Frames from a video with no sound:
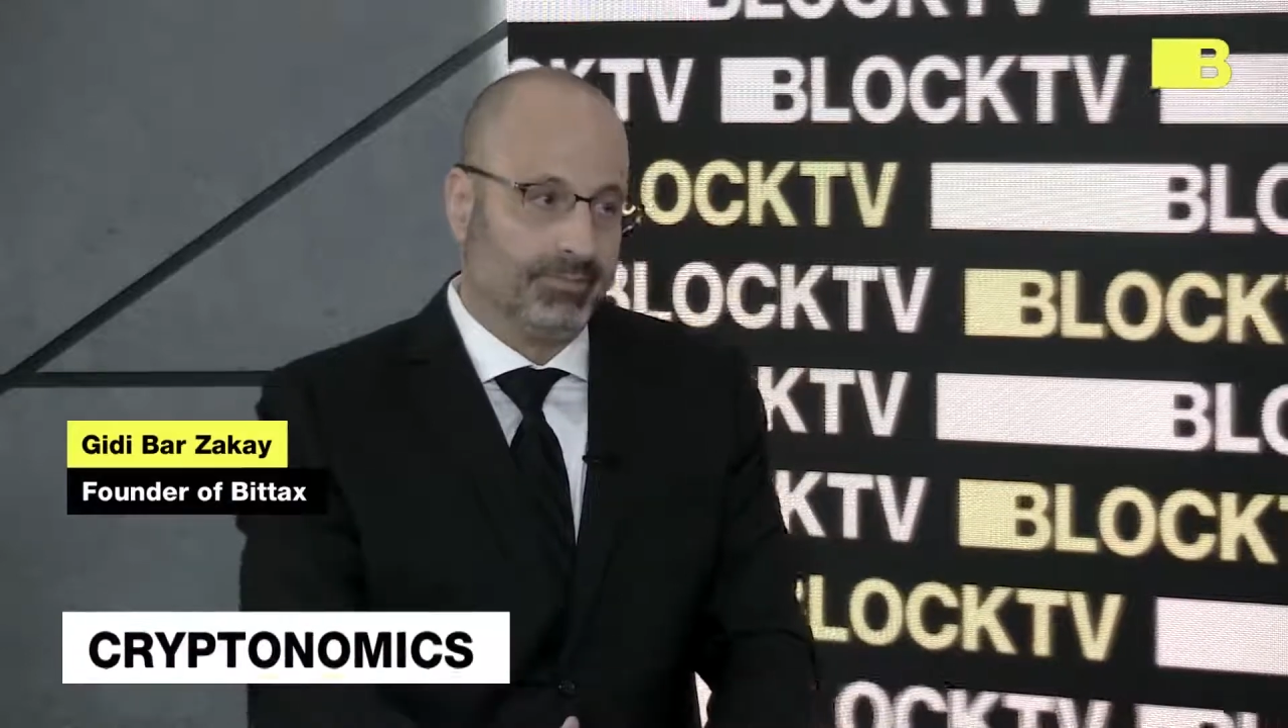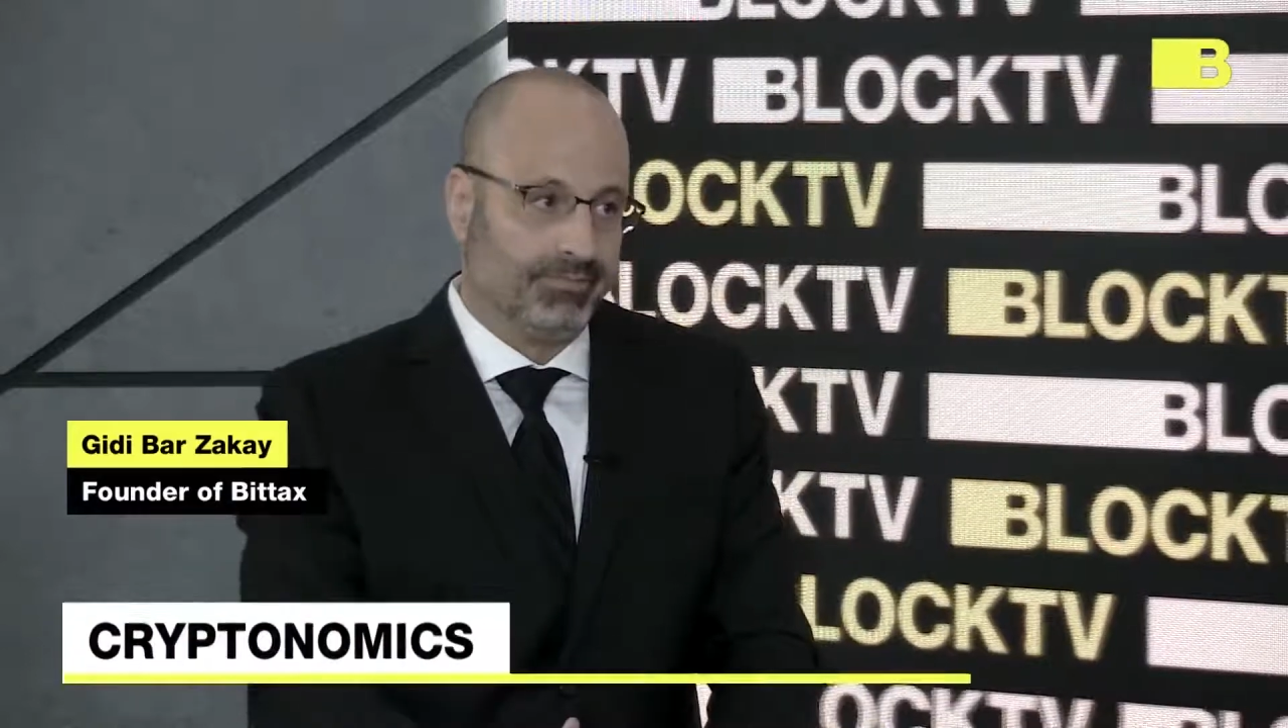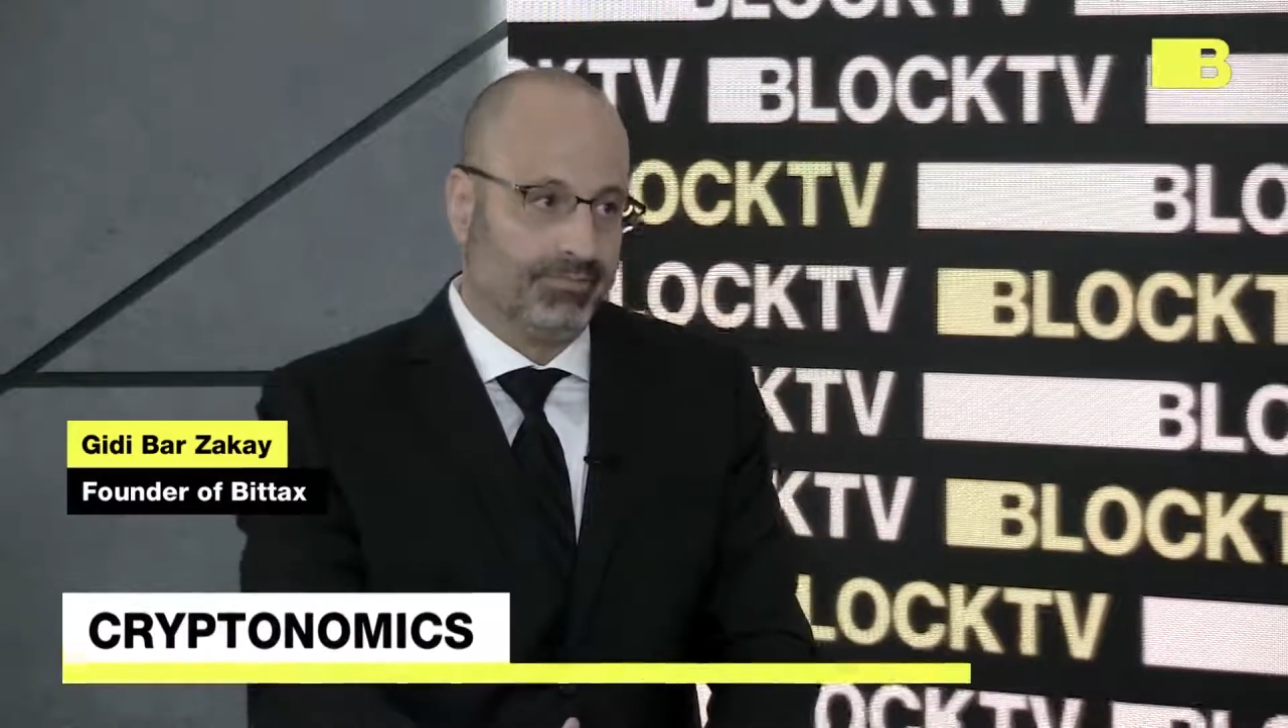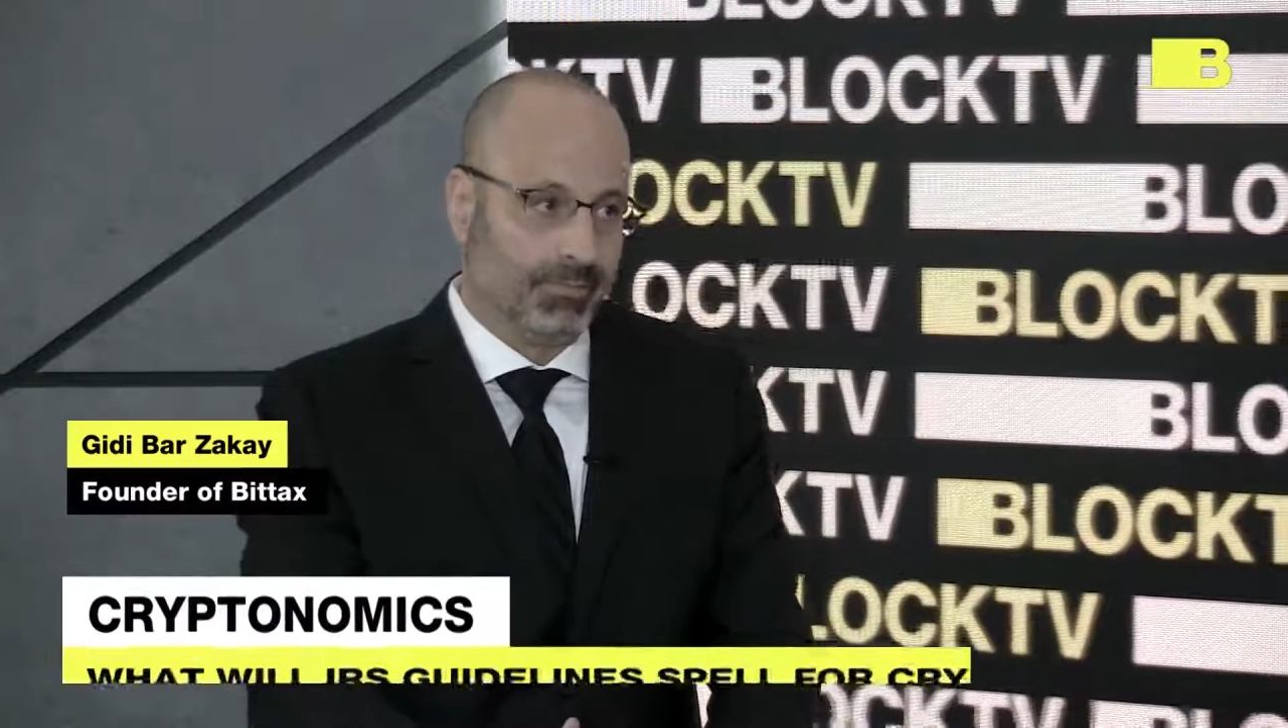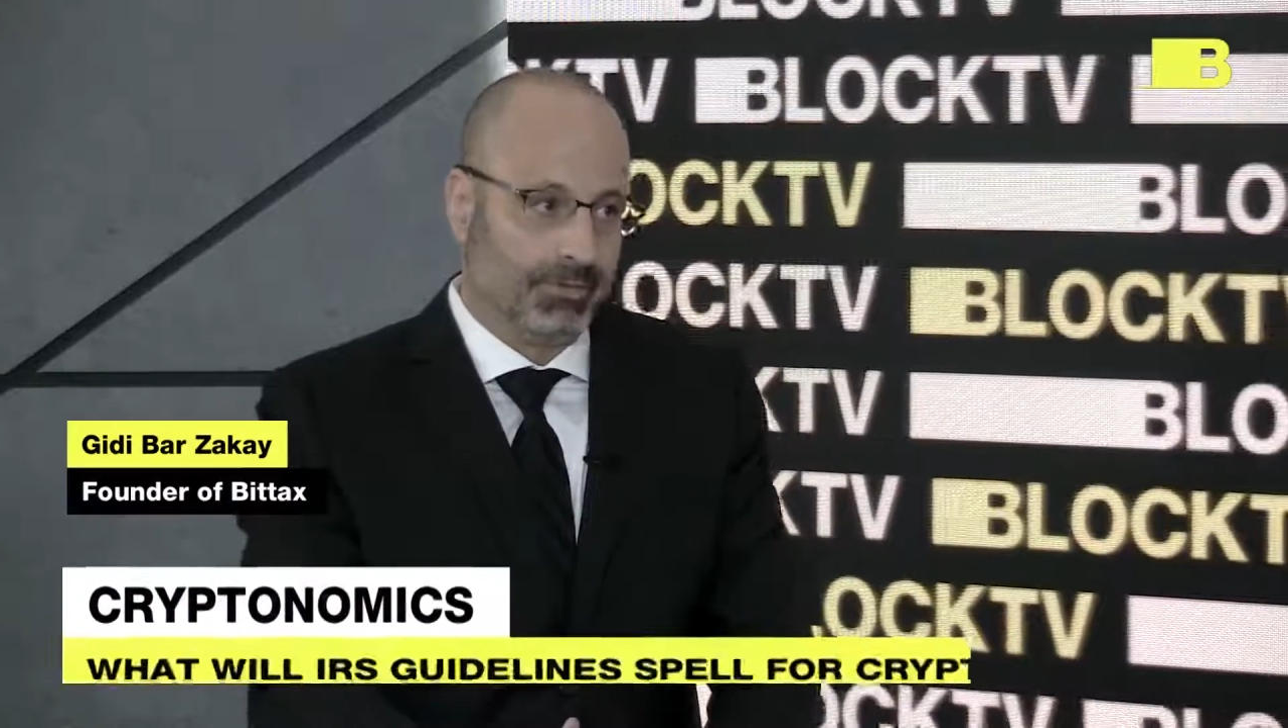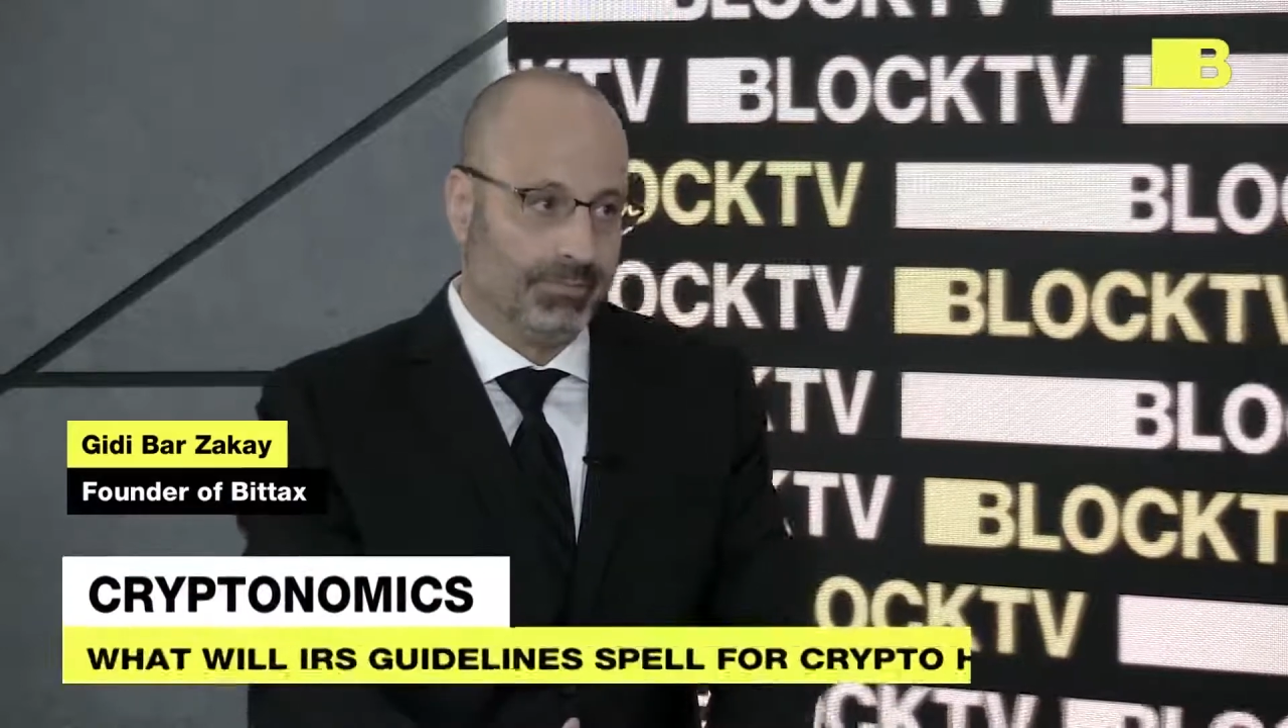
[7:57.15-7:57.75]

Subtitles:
for